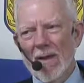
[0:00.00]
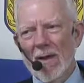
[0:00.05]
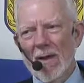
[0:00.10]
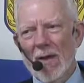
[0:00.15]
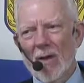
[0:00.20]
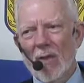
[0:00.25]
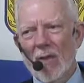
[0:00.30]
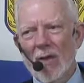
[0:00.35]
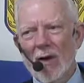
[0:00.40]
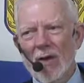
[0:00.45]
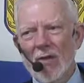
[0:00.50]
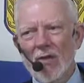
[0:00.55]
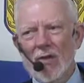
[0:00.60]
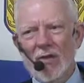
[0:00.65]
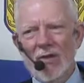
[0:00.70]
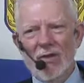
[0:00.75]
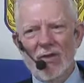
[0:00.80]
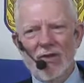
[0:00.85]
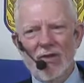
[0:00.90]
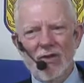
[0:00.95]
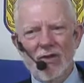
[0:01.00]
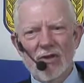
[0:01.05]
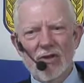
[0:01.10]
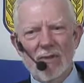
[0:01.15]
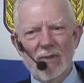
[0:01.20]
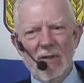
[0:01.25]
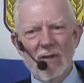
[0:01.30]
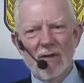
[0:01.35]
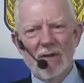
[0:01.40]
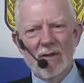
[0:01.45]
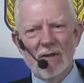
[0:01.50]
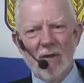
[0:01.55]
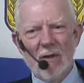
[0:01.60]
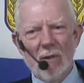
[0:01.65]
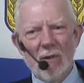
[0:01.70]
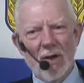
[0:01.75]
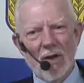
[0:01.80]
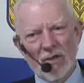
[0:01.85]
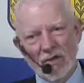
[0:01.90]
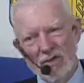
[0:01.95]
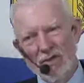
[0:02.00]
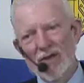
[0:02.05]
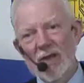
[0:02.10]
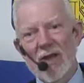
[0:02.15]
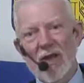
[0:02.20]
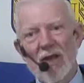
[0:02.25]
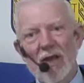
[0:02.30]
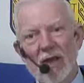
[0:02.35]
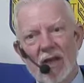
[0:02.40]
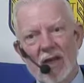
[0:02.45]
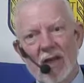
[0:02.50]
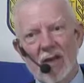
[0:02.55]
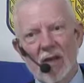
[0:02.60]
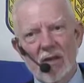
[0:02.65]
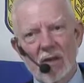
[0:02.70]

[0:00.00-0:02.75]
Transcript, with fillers: Why should he just speak to it? Why shouldn't he hit it?